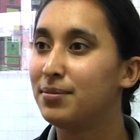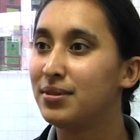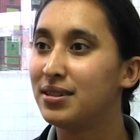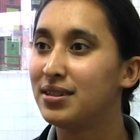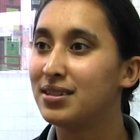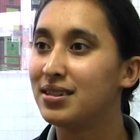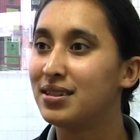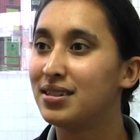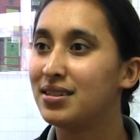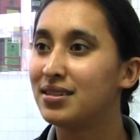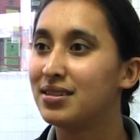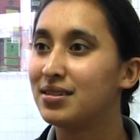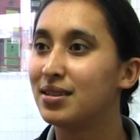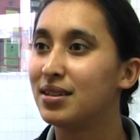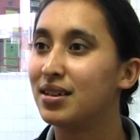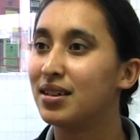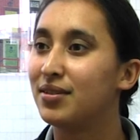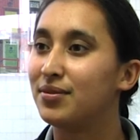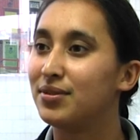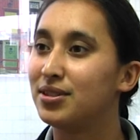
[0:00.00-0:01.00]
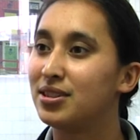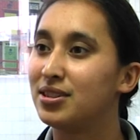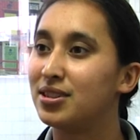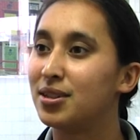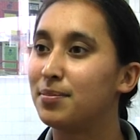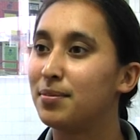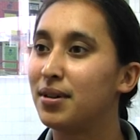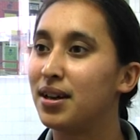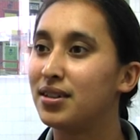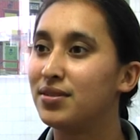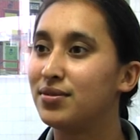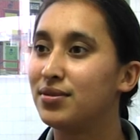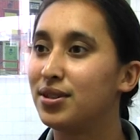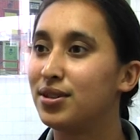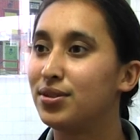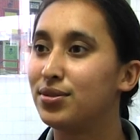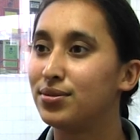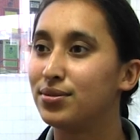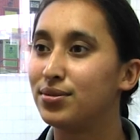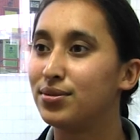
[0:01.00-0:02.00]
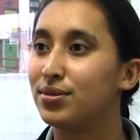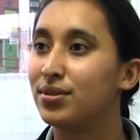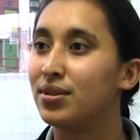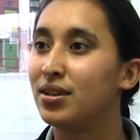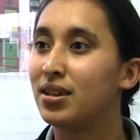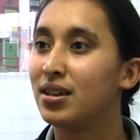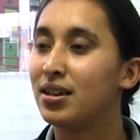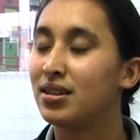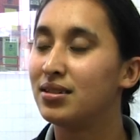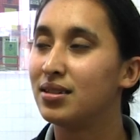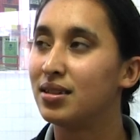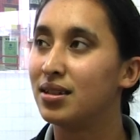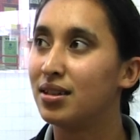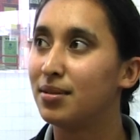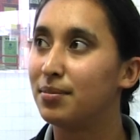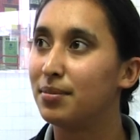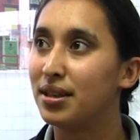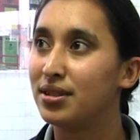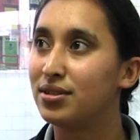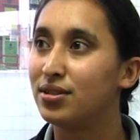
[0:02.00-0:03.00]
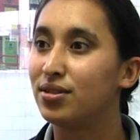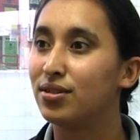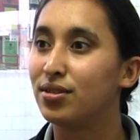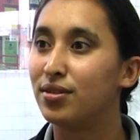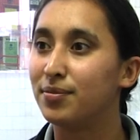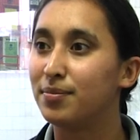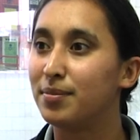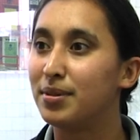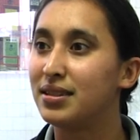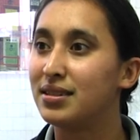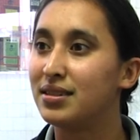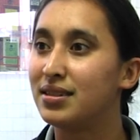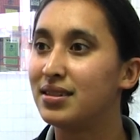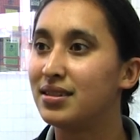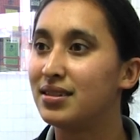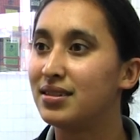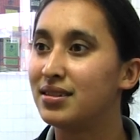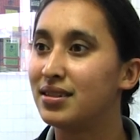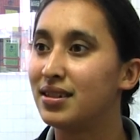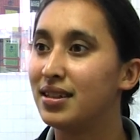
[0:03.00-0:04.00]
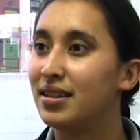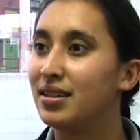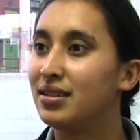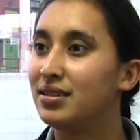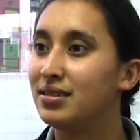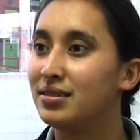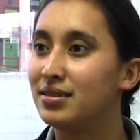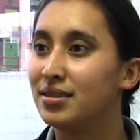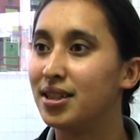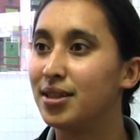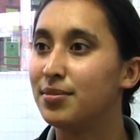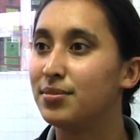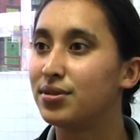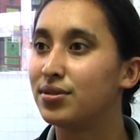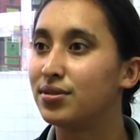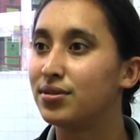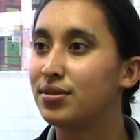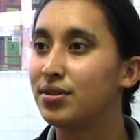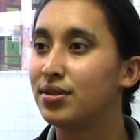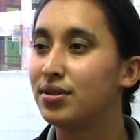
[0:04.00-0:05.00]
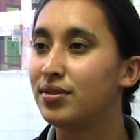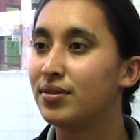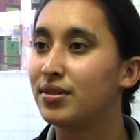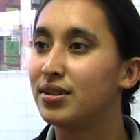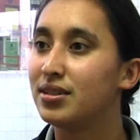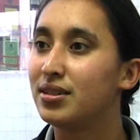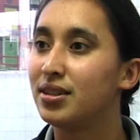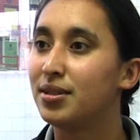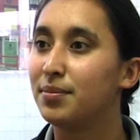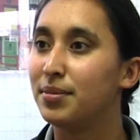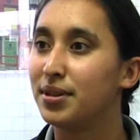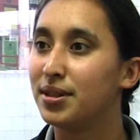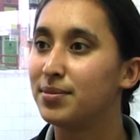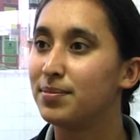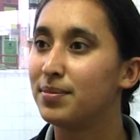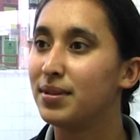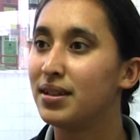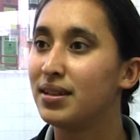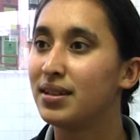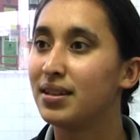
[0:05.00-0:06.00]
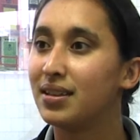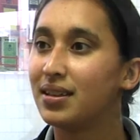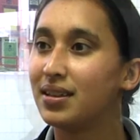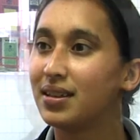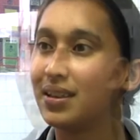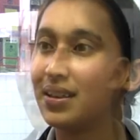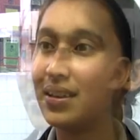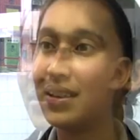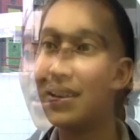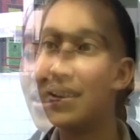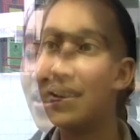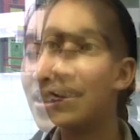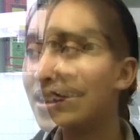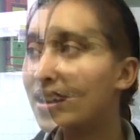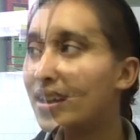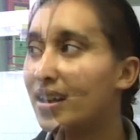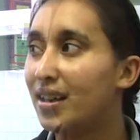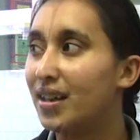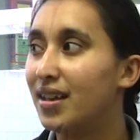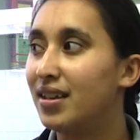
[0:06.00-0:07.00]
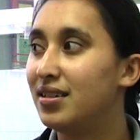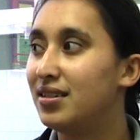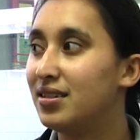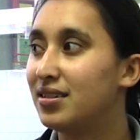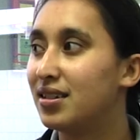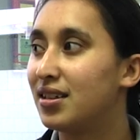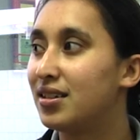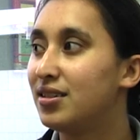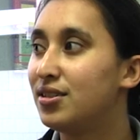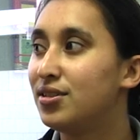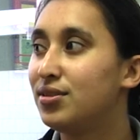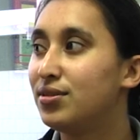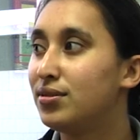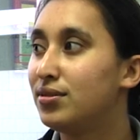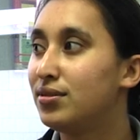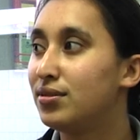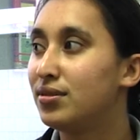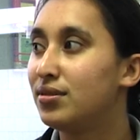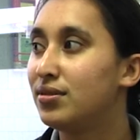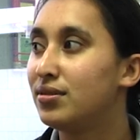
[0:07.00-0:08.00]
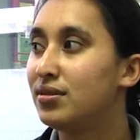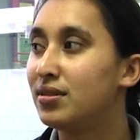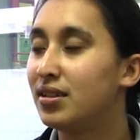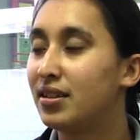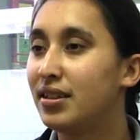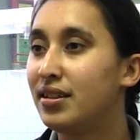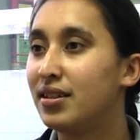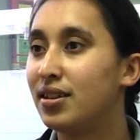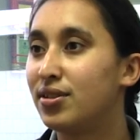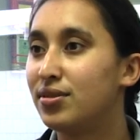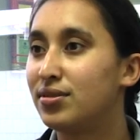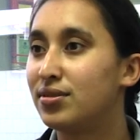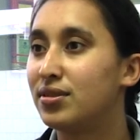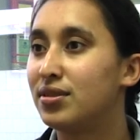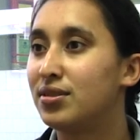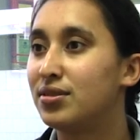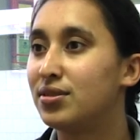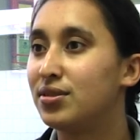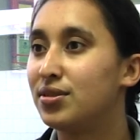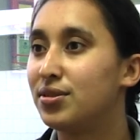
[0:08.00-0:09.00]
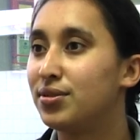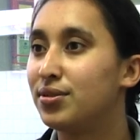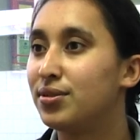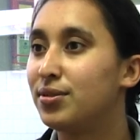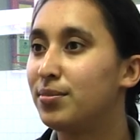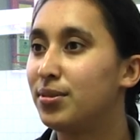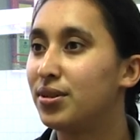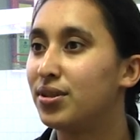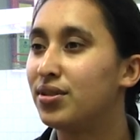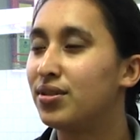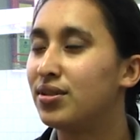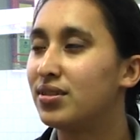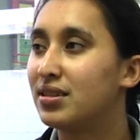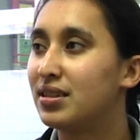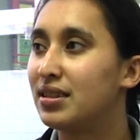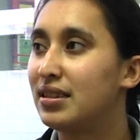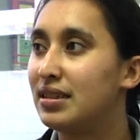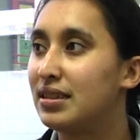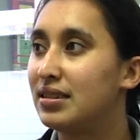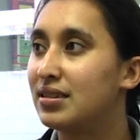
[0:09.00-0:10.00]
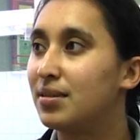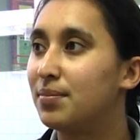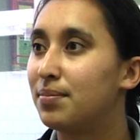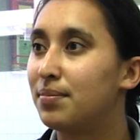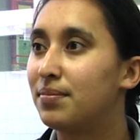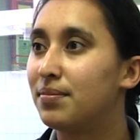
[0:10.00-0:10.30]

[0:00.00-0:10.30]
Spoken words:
Business, which is a pathway to Bachelor of Business in James Cook University, Brisbane. I decided to choose Srinarayana Institute because it is the